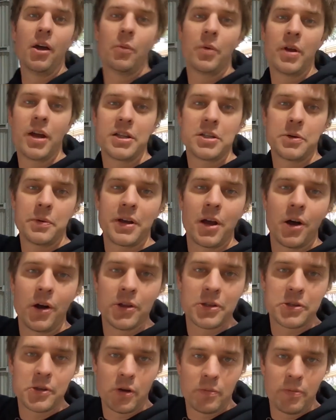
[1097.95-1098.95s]
We are doing
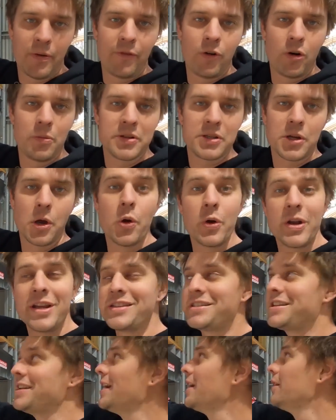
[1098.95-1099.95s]
Onsong Performance
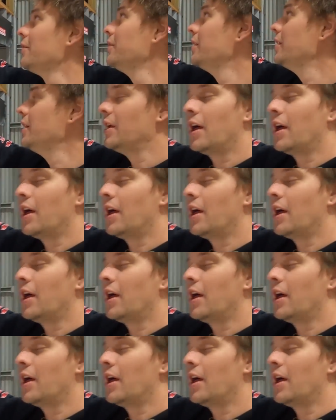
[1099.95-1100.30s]
hoodies now.